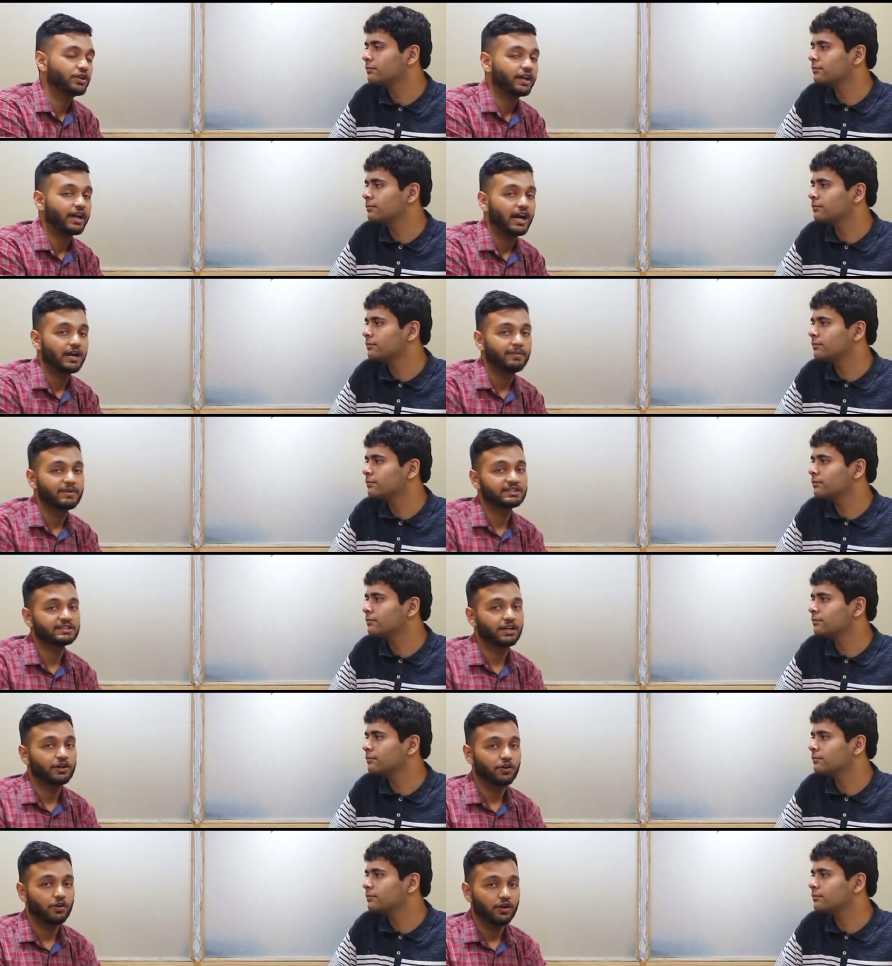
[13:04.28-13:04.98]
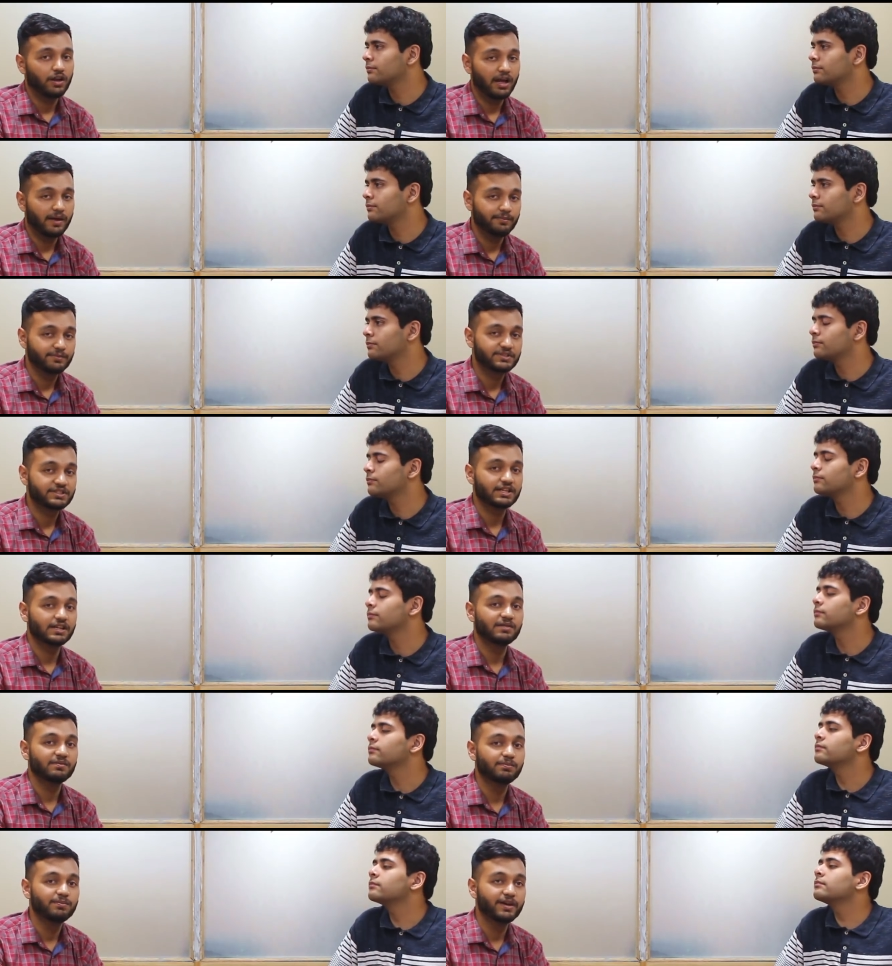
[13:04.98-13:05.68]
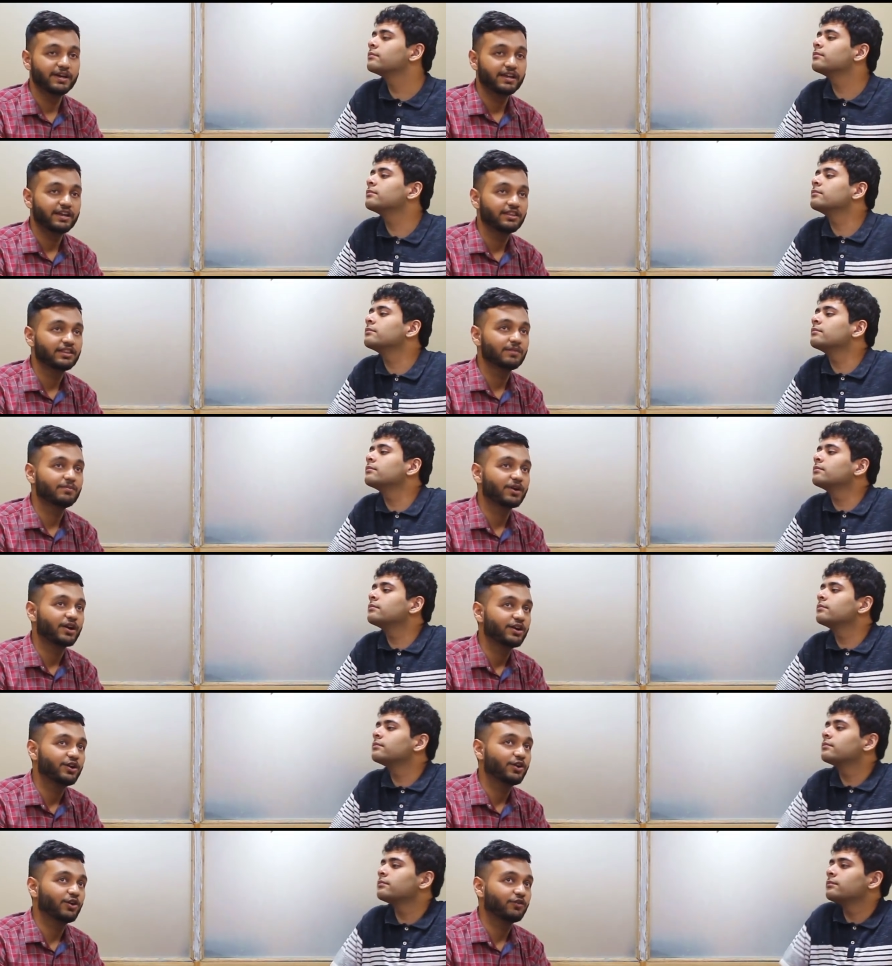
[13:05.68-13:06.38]
Speaker 1: on academics at all. I'm still bearing the
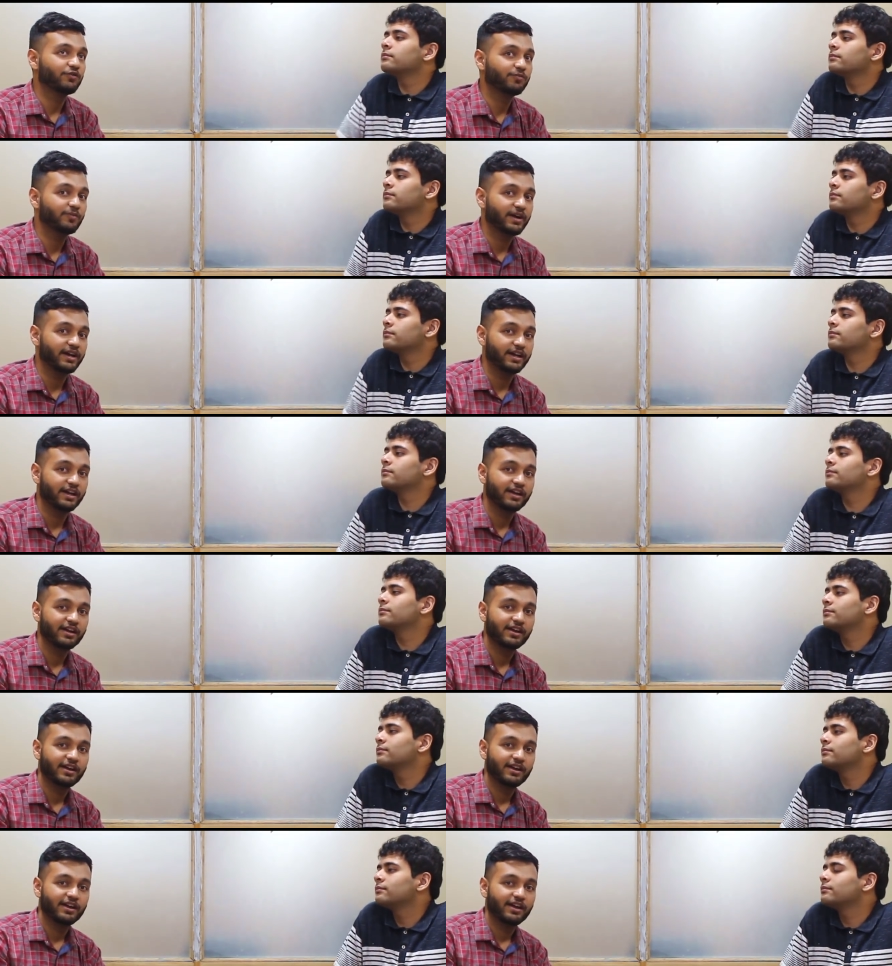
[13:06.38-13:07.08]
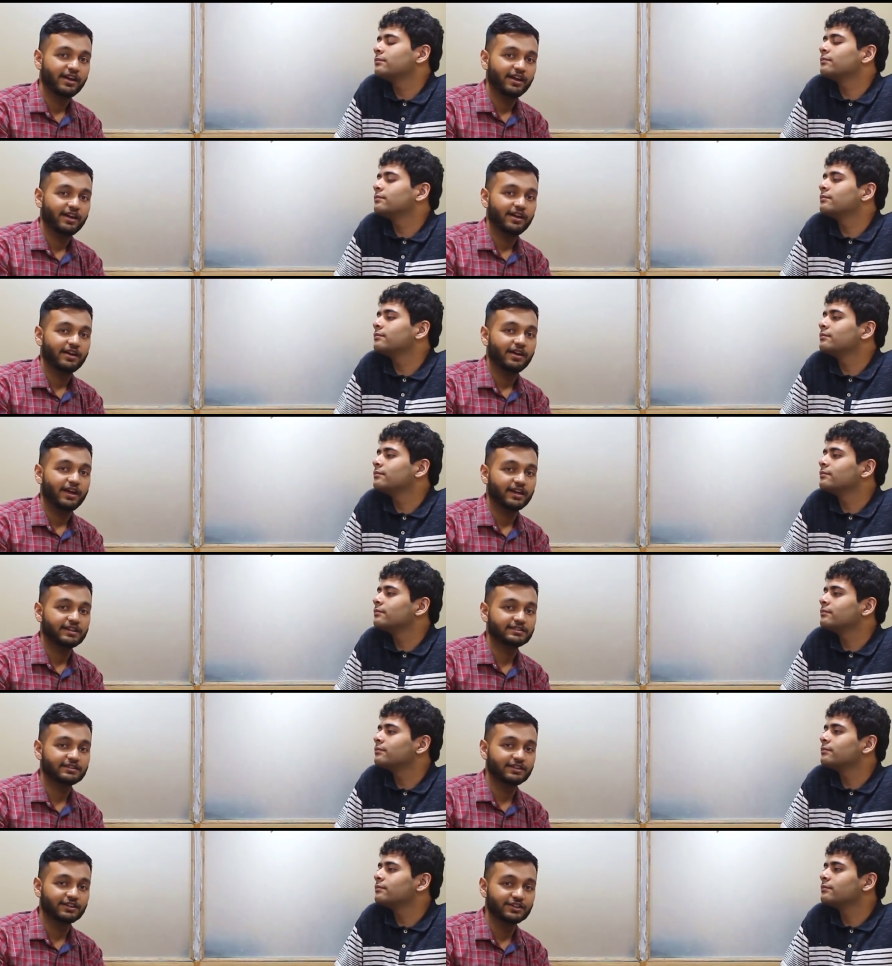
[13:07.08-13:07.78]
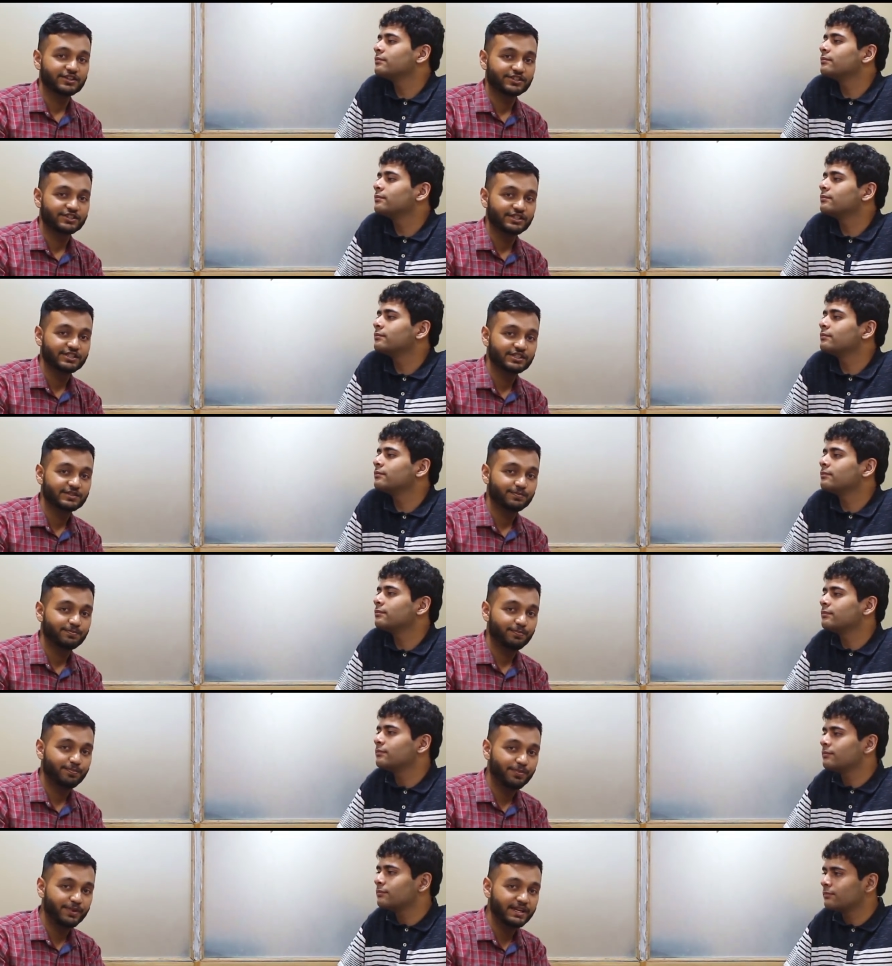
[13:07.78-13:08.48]
brunt of my
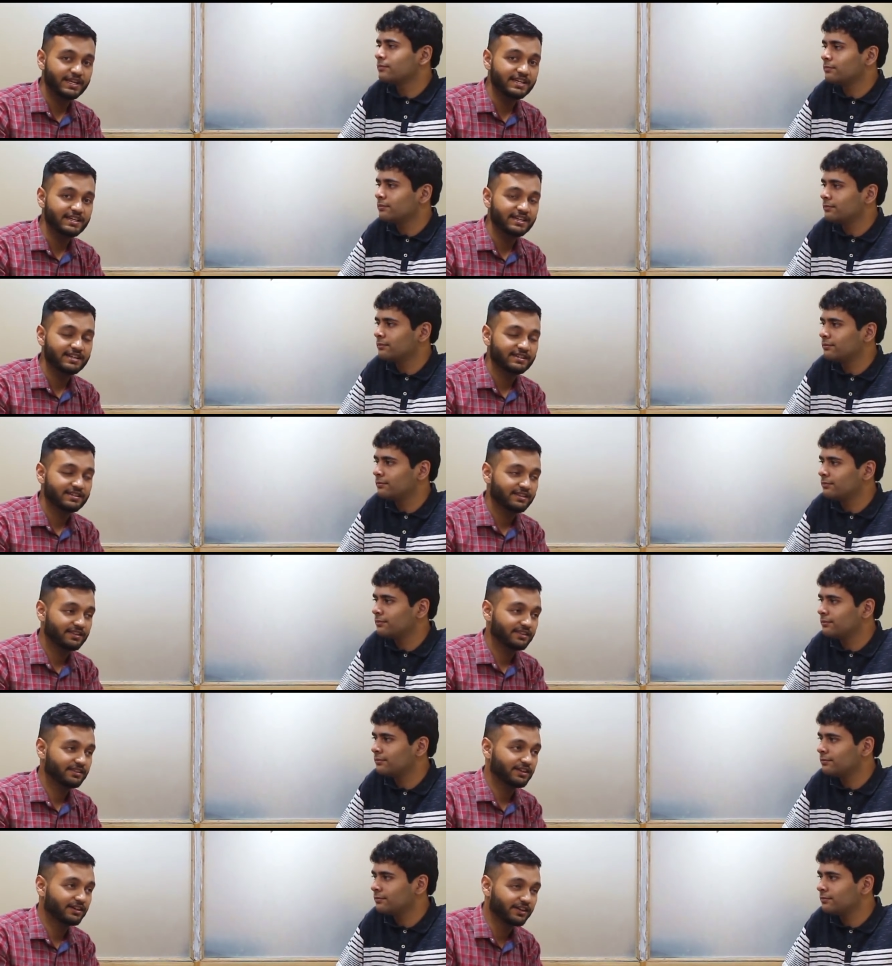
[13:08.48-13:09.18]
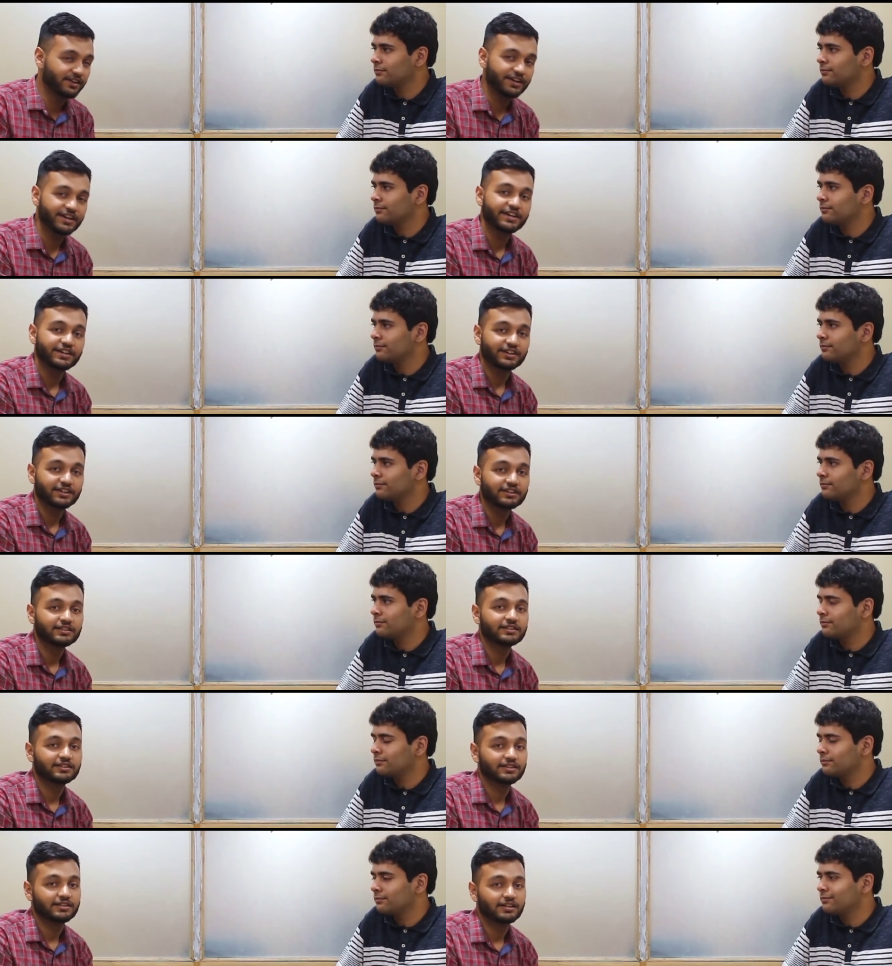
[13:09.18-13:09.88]
excursions pre third year.